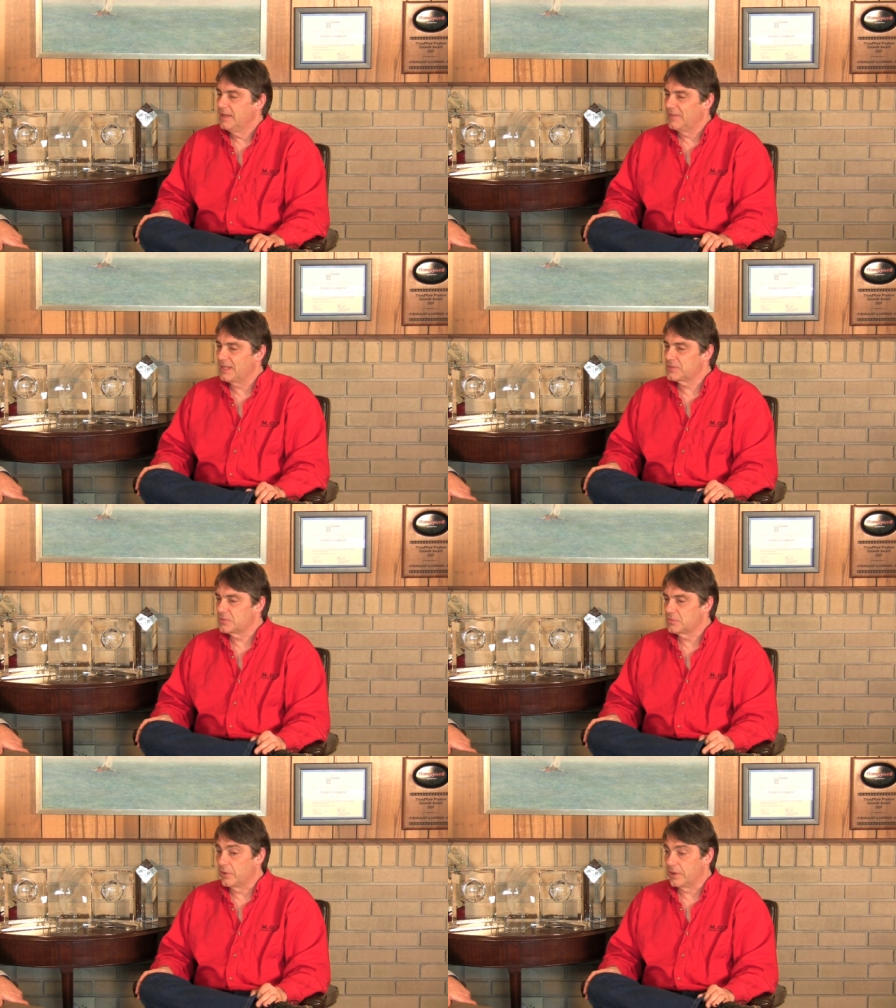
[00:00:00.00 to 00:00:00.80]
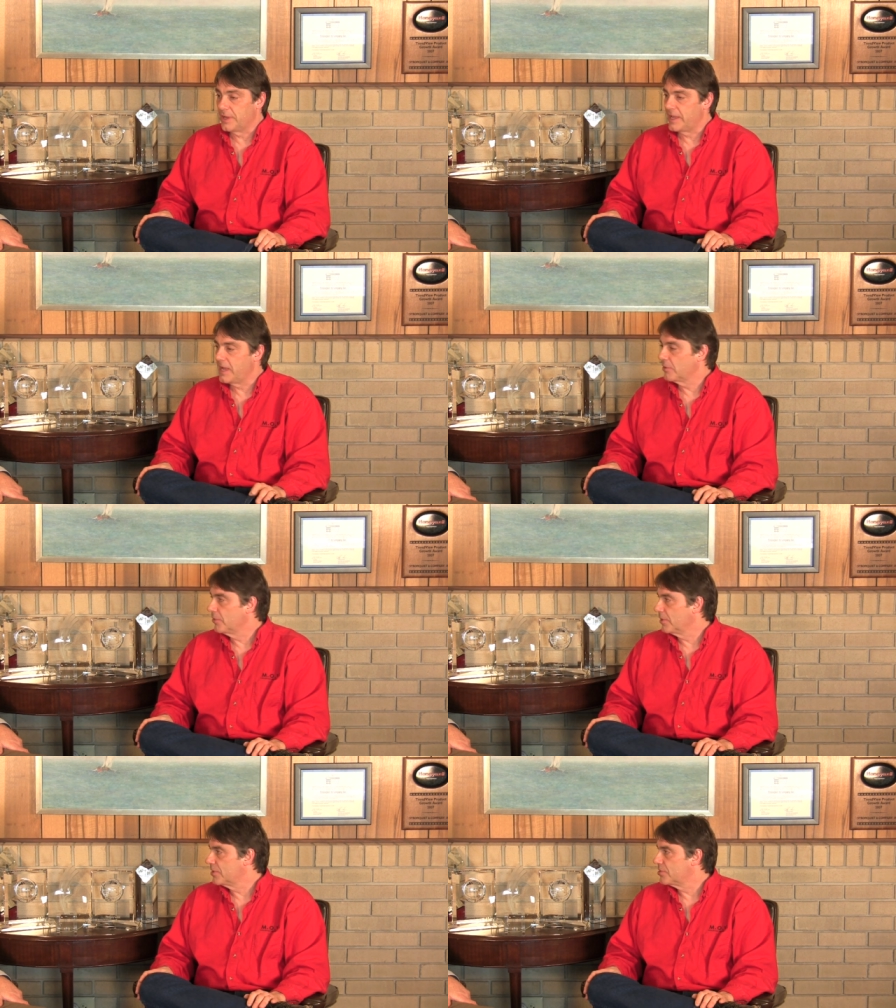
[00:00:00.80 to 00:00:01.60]
And that's where Niagara
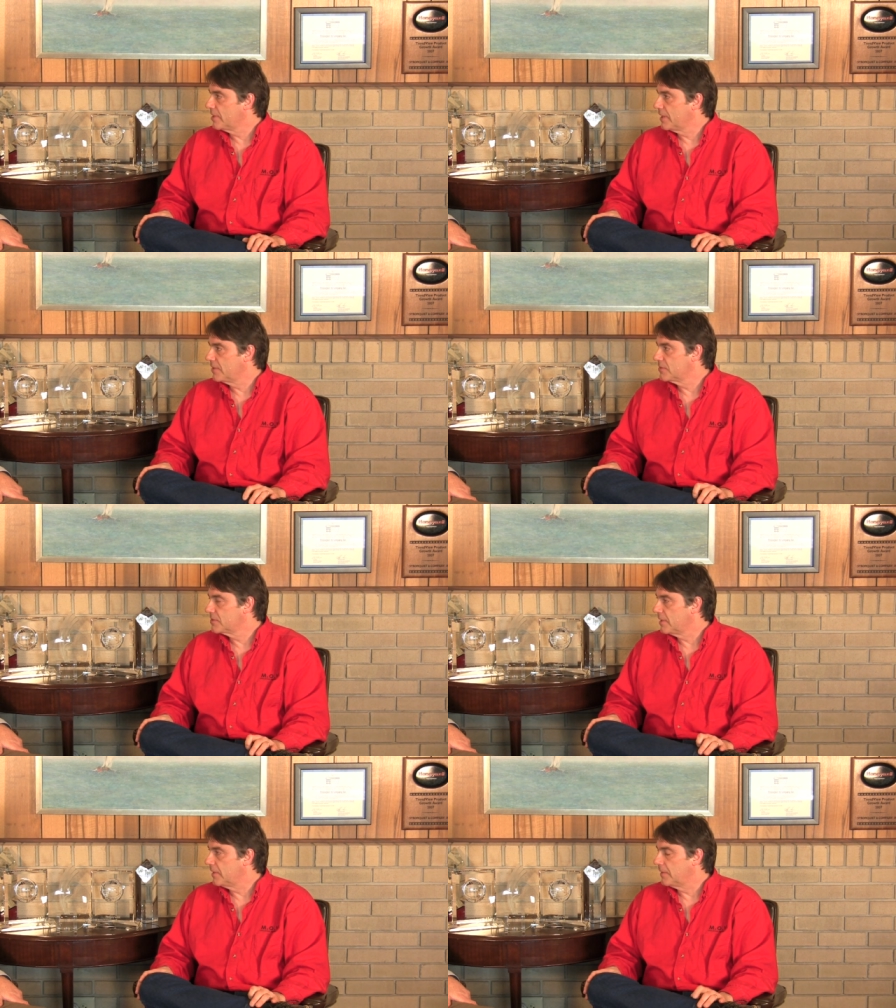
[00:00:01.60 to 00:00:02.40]
really shines.